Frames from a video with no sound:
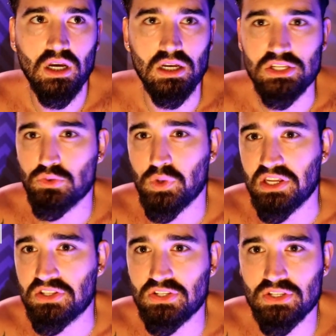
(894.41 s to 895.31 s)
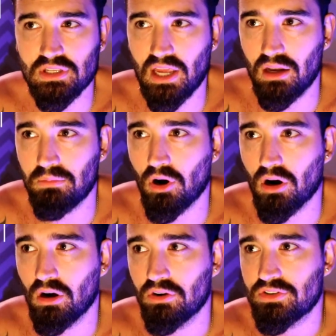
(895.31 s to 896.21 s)
uh, sweets, candy
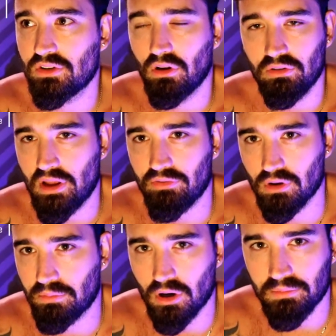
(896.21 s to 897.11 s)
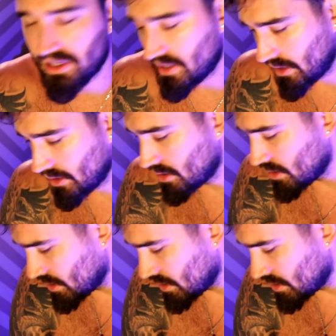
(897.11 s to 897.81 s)
bars. You know, never a part of my day.